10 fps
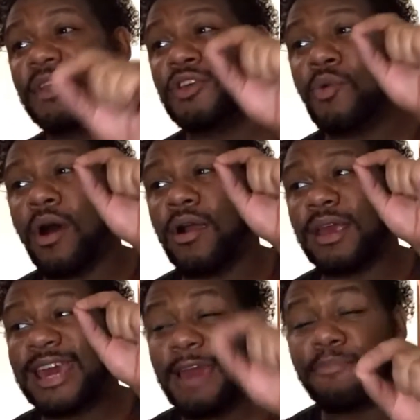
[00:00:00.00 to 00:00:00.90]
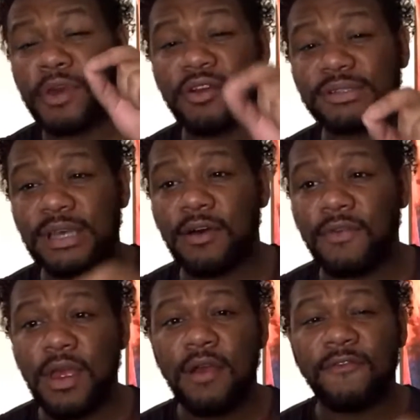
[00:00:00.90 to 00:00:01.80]
you are keeping yourself
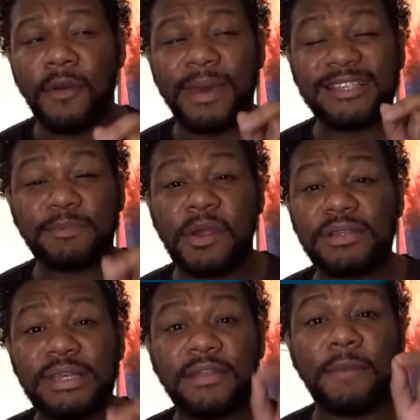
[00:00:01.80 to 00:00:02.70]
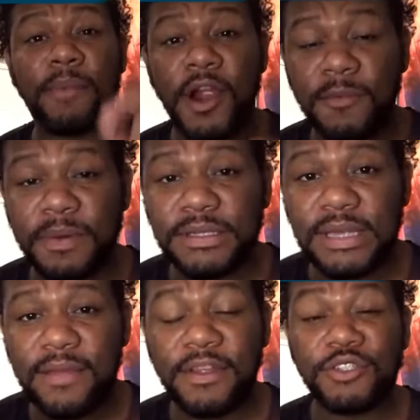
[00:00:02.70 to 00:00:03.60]
from experiencing the purpose
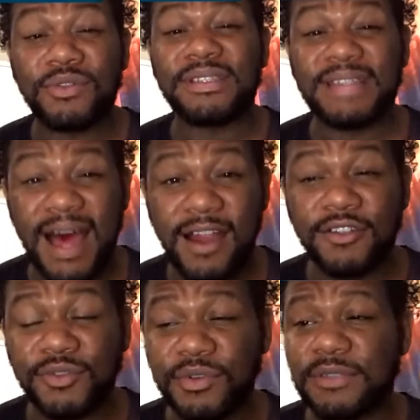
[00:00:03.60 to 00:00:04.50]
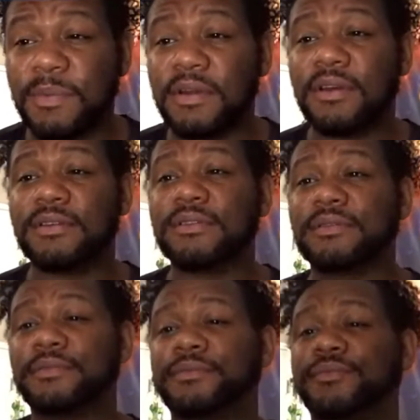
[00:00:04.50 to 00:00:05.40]
that you desire to experience.
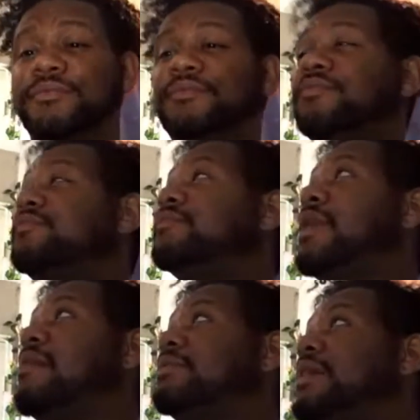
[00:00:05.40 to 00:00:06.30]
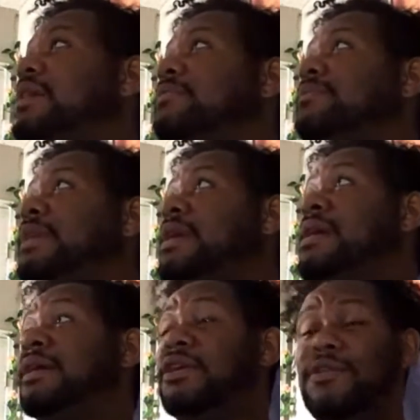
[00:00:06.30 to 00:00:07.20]
How's that?
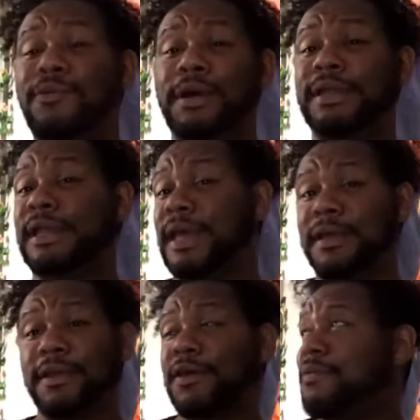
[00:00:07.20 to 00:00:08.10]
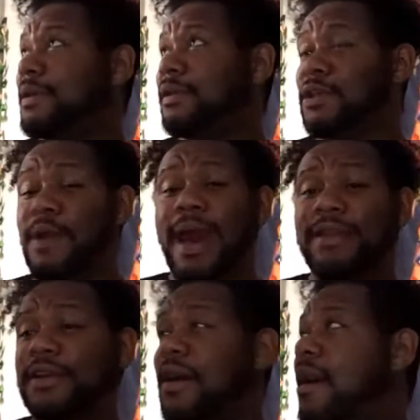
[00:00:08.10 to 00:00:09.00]
You the one that didn't do it. You had
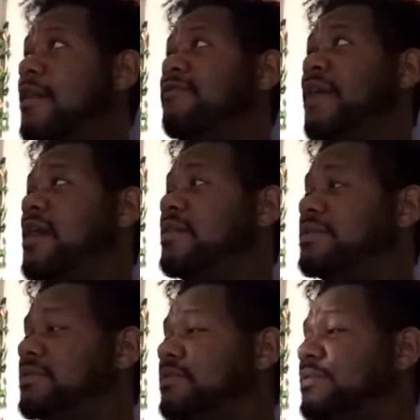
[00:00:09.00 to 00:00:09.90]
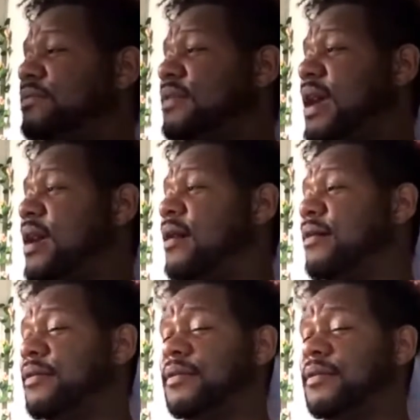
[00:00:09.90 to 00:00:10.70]
the card first. Yeah.